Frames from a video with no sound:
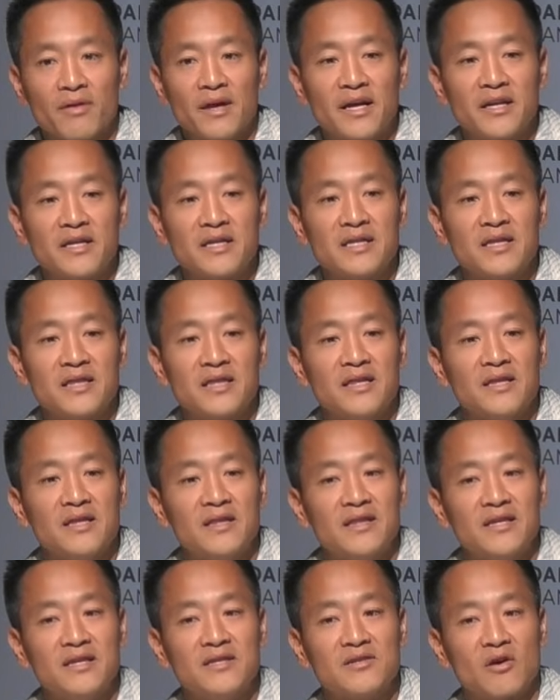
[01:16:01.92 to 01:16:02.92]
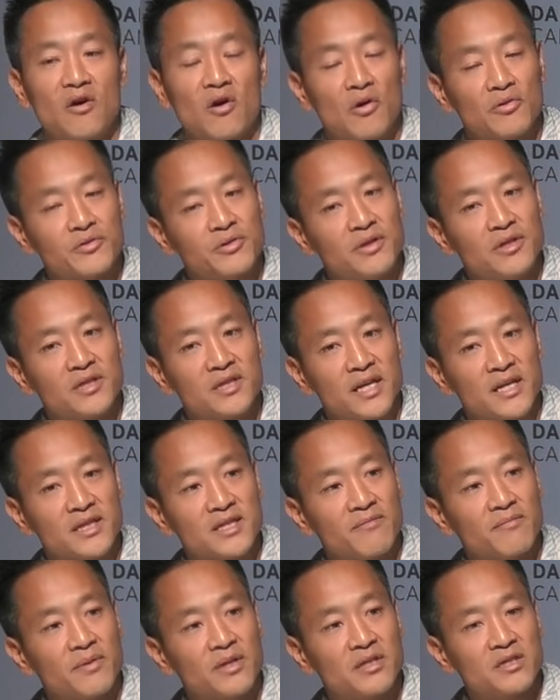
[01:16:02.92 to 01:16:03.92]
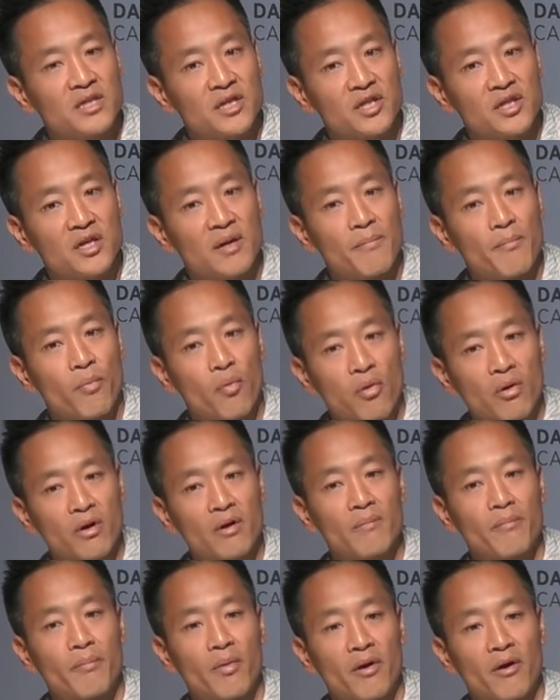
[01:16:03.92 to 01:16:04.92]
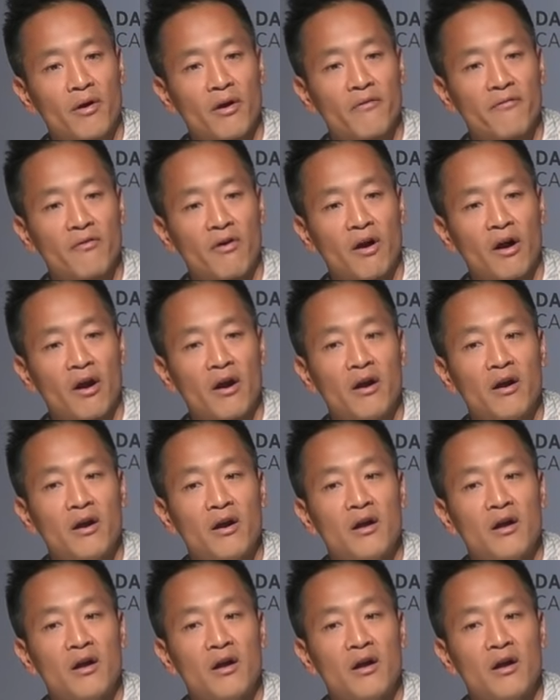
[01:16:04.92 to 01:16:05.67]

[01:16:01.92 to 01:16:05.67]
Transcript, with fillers: that these altered states have been such an important part of our